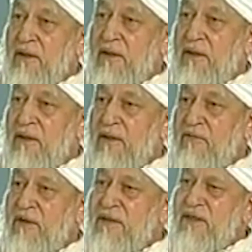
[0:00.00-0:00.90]
if they
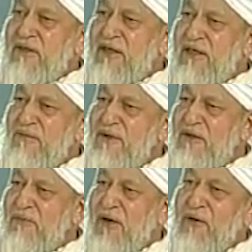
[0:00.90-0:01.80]
are just 6 months
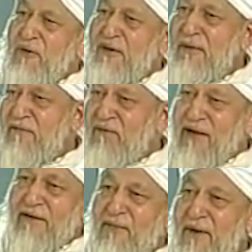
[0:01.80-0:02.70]
below the
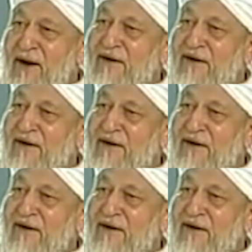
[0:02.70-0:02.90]
final mark,